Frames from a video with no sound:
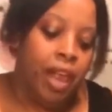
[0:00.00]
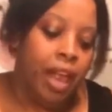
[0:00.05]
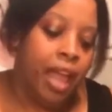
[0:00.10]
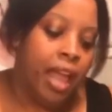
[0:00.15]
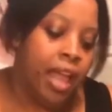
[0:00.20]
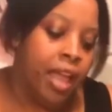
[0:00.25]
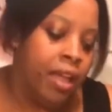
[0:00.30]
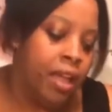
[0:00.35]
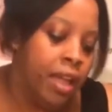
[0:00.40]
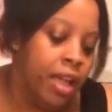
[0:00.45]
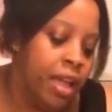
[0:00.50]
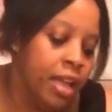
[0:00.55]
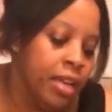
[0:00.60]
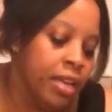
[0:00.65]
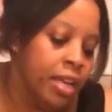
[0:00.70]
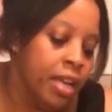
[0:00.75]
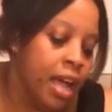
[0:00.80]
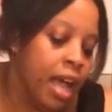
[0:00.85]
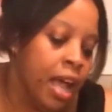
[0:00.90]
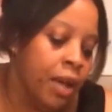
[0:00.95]

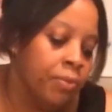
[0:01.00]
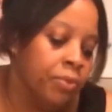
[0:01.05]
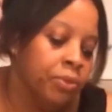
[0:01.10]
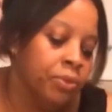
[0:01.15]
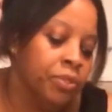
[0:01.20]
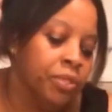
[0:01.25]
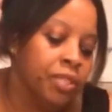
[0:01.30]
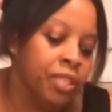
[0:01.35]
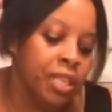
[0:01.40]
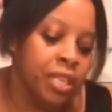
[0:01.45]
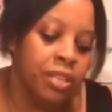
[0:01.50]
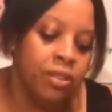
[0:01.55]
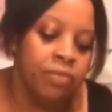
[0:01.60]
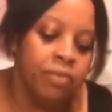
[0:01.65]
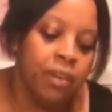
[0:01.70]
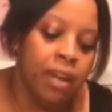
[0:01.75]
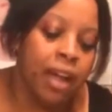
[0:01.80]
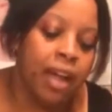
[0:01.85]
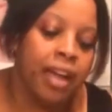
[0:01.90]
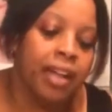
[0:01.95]
And I will see you
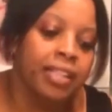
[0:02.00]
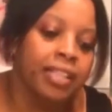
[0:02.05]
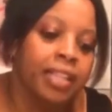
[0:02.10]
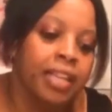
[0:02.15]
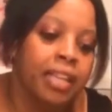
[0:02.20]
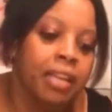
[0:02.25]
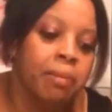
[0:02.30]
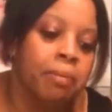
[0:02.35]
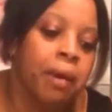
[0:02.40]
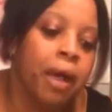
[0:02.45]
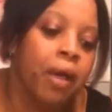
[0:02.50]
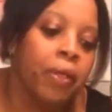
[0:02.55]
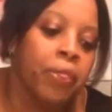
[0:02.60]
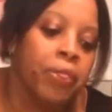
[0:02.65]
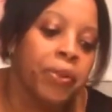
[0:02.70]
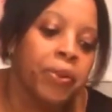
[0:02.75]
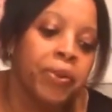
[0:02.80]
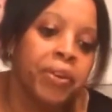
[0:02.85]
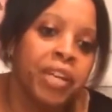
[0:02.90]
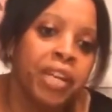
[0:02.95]
guys in about
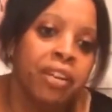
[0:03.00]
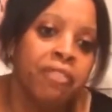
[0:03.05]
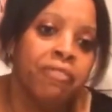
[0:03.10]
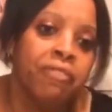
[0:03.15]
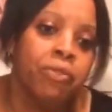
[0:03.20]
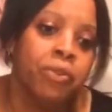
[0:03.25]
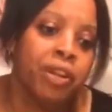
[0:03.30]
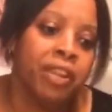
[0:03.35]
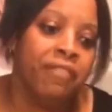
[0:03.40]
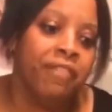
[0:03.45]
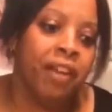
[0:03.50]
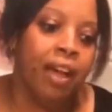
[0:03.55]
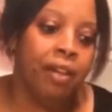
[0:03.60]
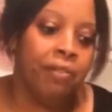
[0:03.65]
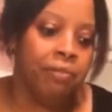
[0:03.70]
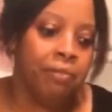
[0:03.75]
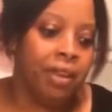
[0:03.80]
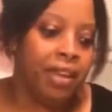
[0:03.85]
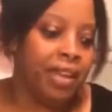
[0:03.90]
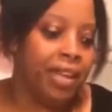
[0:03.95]
30 to
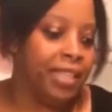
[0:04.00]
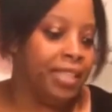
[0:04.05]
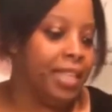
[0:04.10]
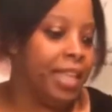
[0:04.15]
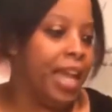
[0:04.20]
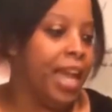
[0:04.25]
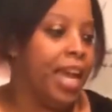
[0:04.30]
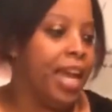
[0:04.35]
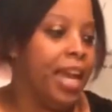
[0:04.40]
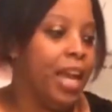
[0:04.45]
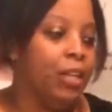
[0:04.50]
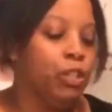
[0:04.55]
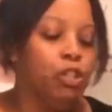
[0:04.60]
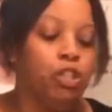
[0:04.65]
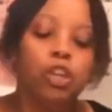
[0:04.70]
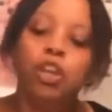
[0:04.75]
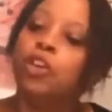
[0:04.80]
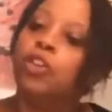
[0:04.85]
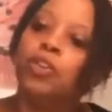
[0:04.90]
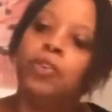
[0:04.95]
45 minutes, and I'll
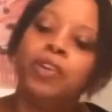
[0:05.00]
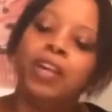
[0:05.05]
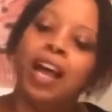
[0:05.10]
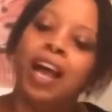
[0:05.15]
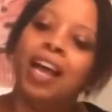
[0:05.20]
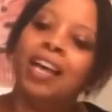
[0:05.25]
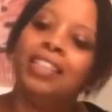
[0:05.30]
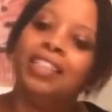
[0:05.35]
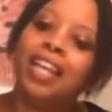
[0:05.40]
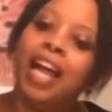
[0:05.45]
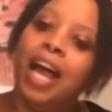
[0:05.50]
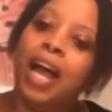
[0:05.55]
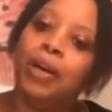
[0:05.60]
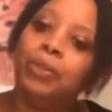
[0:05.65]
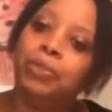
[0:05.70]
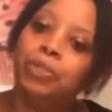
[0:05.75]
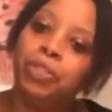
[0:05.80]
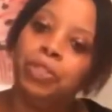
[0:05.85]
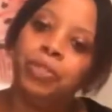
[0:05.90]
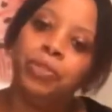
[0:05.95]
show you guys how
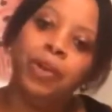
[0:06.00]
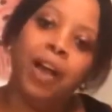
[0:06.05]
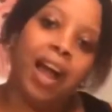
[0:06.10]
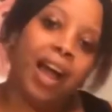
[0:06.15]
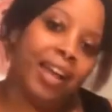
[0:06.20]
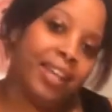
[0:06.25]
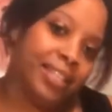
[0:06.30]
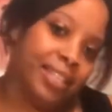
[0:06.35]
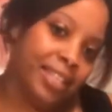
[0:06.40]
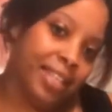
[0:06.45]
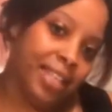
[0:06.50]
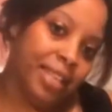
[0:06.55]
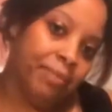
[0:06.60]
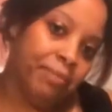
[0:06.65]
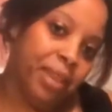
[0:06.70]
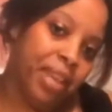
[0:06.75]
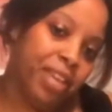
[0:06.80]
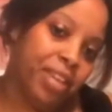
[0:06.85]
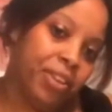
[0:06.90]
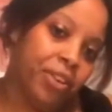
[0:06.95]
to ice it,
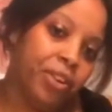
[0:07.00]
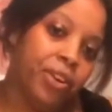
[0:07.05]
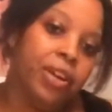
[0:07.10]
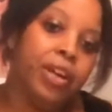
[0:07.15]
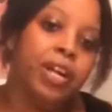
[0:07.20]
make your